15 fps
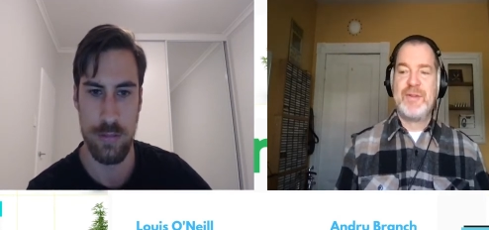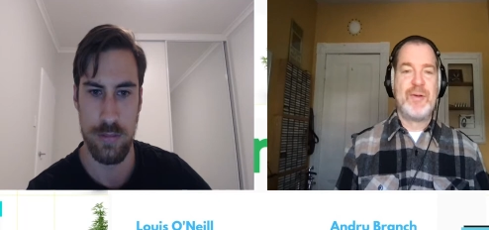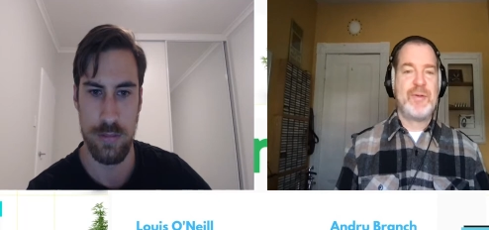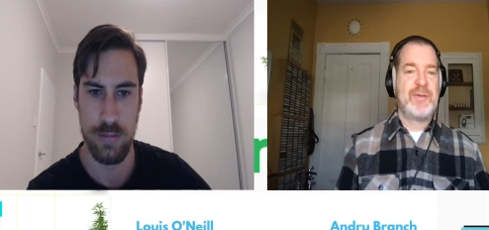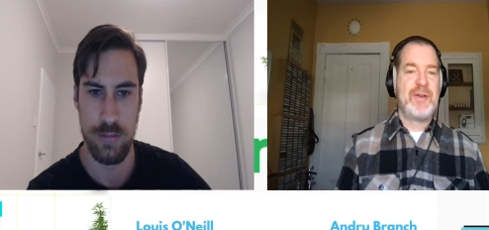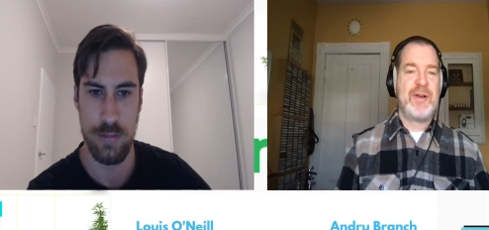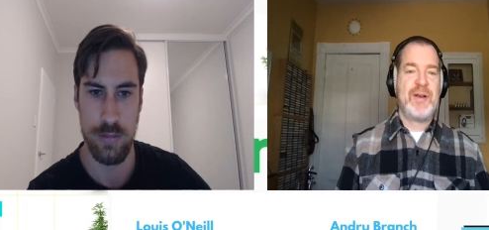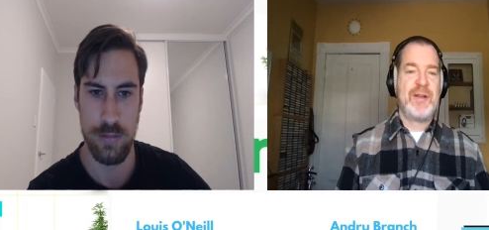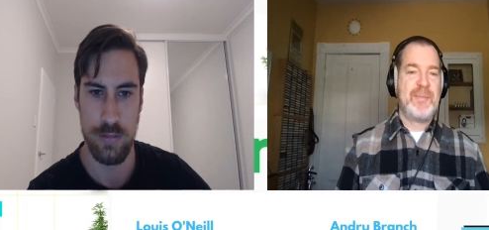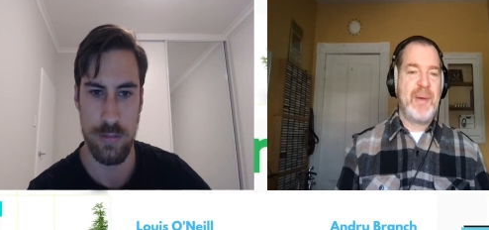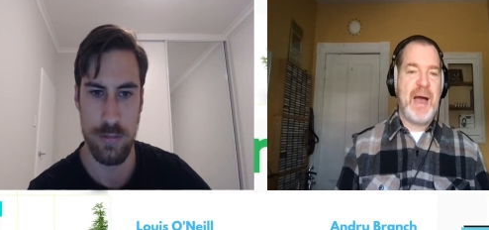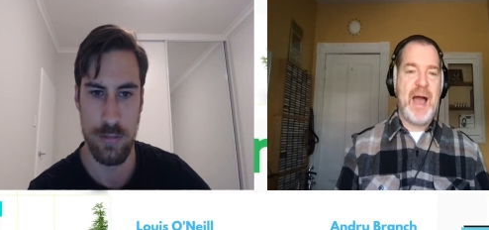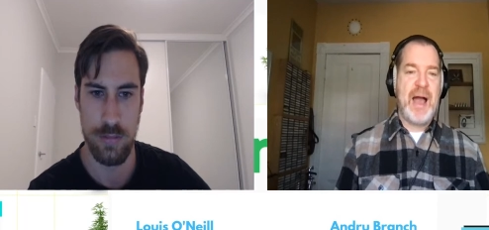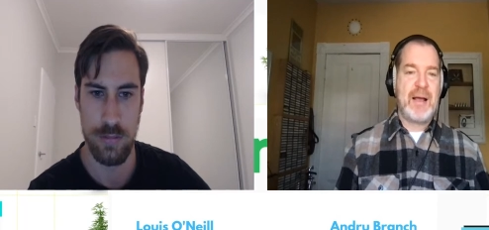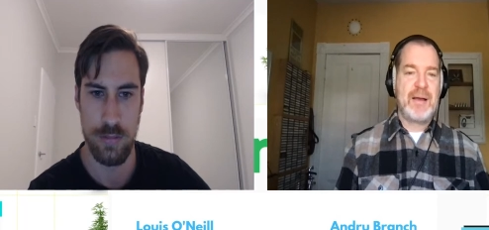Speaker 1: there was no
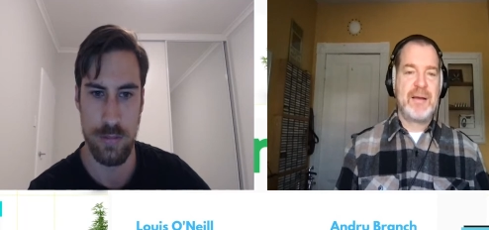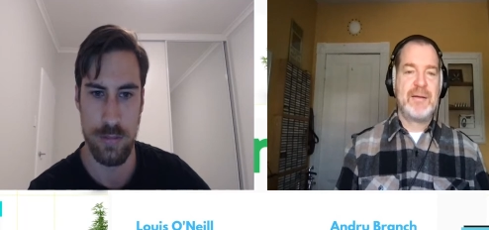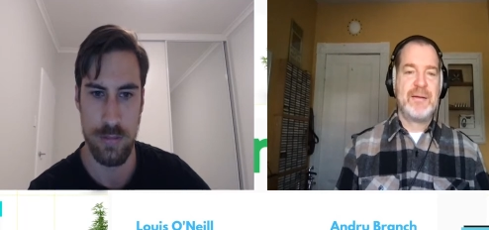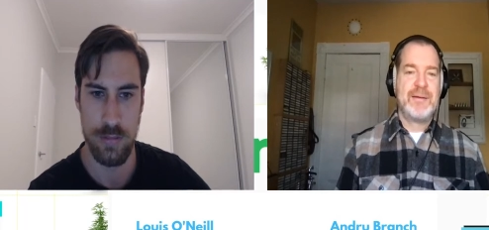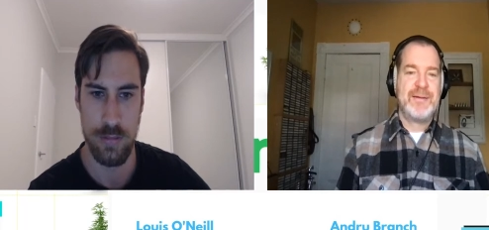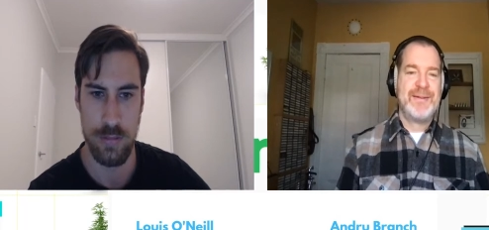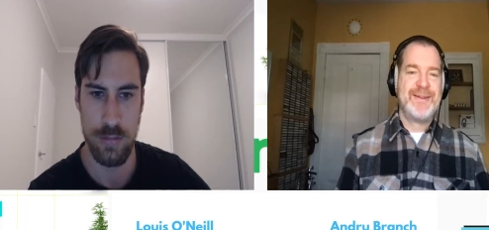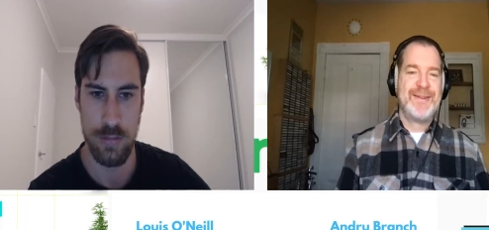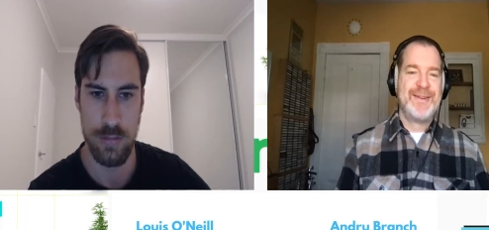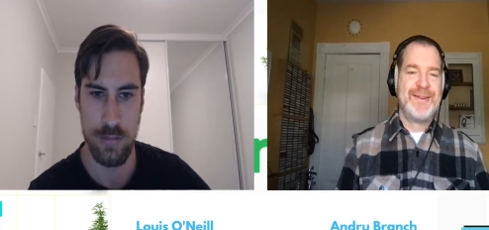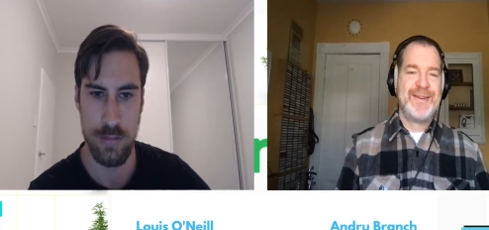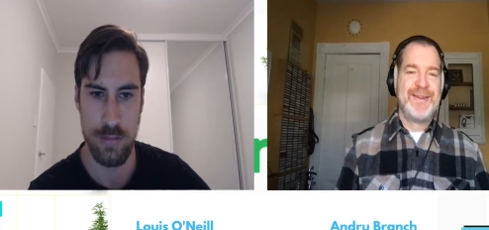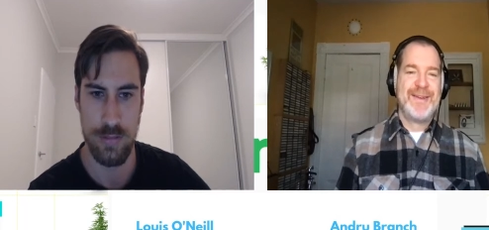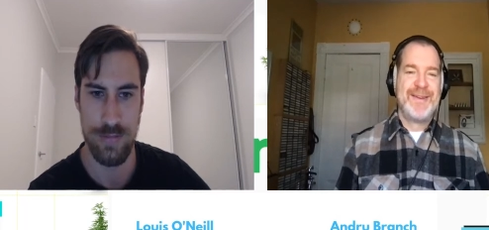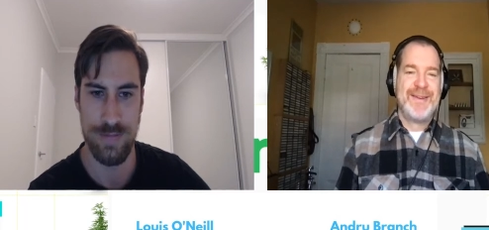turning back.
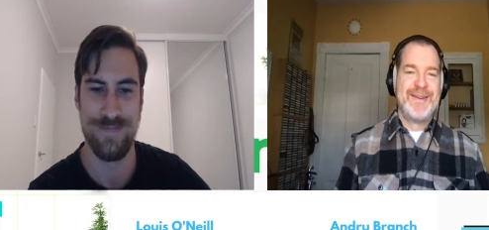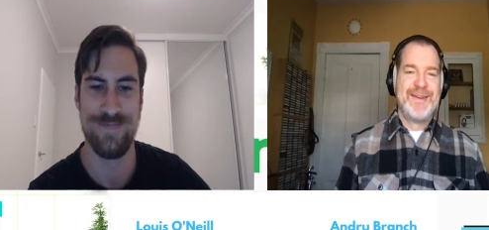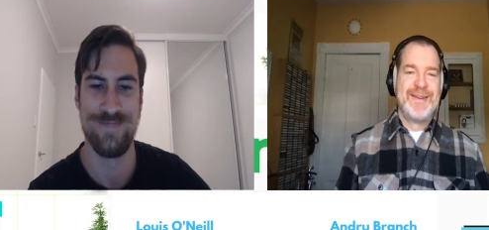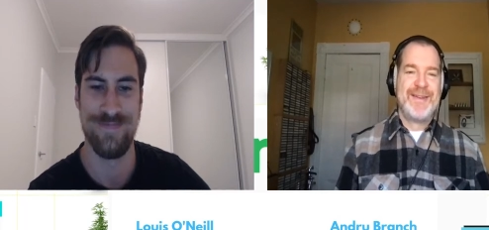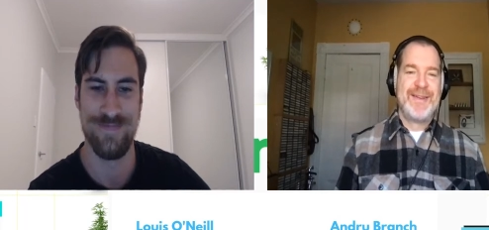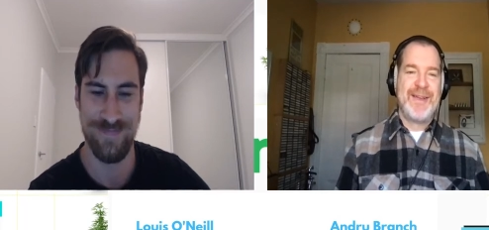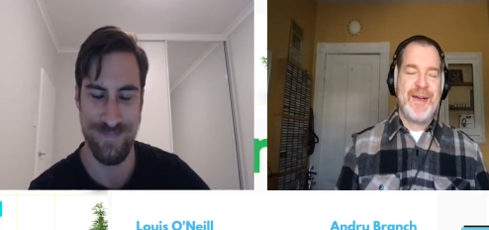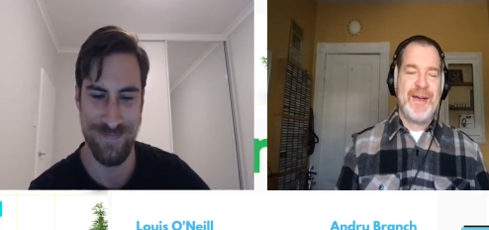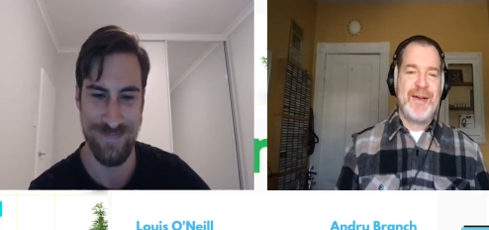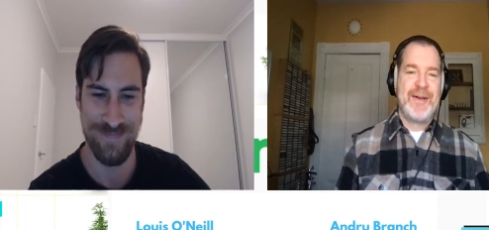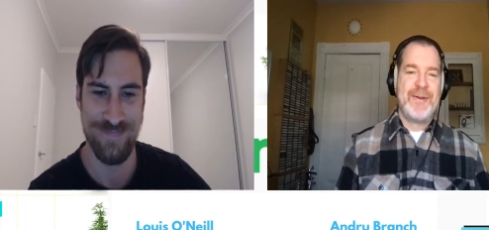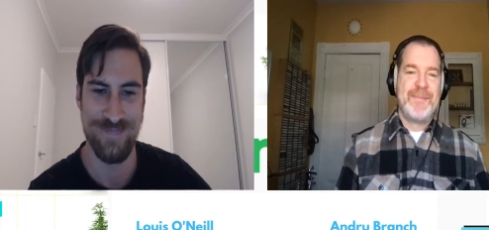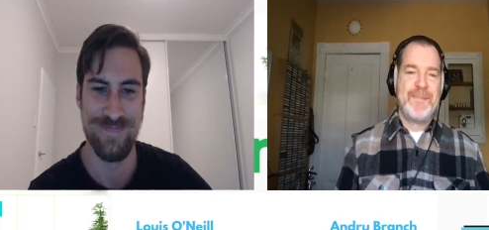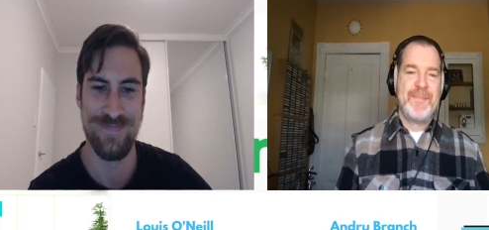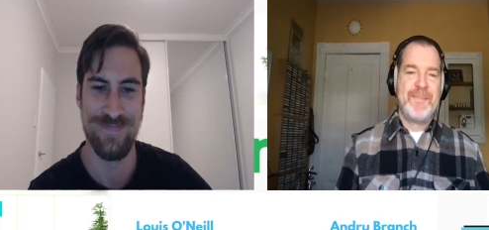
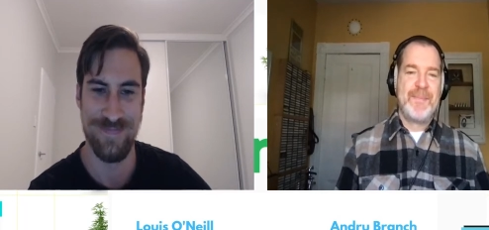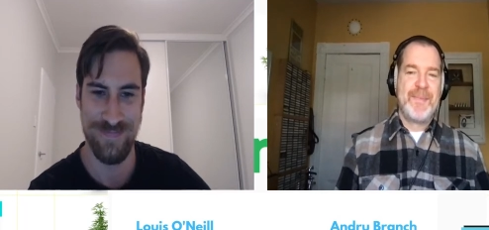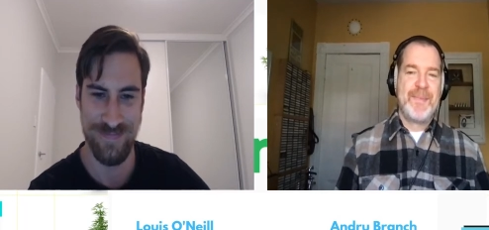Yeah.